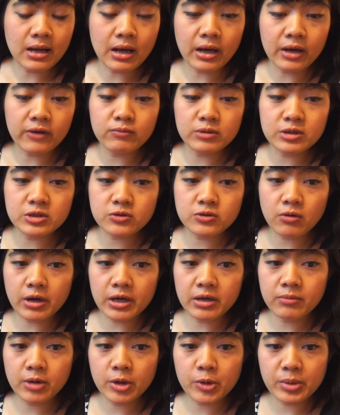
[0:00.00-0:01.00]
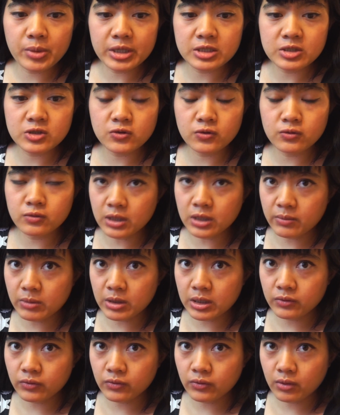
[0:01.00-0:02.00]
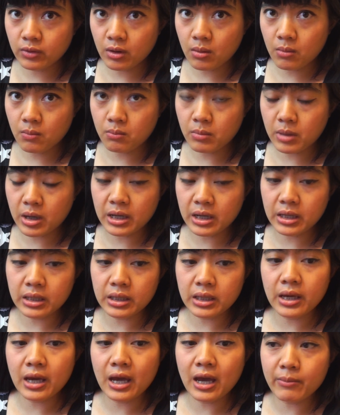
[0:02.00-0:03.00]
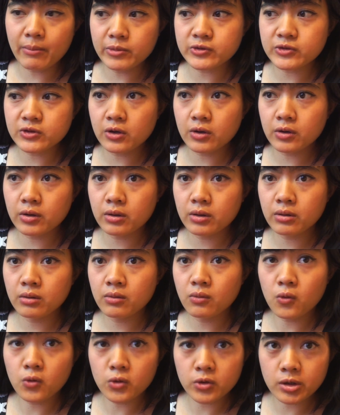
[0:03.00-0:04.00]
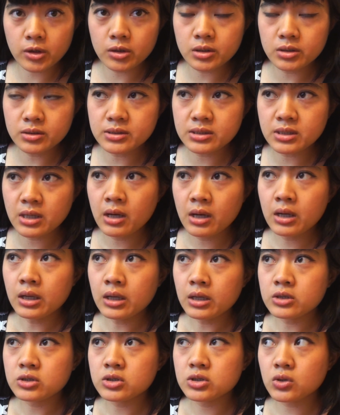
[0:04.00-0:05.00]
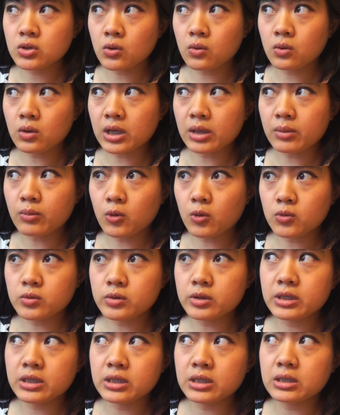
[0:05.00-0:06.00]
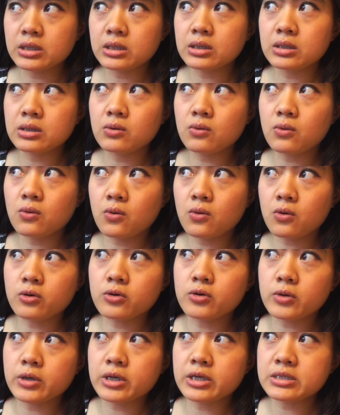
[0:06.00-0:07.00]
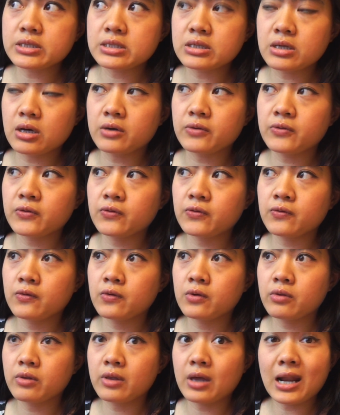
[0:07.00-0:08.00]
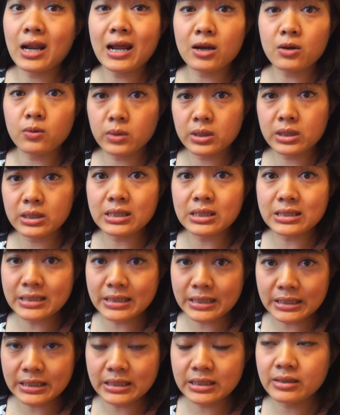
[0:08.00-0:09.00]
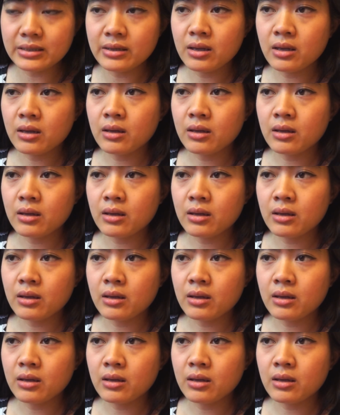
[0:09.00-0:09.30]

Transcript: I've been trying my best to limit my Amazon orders, so I'm only ordering stuff that I really need,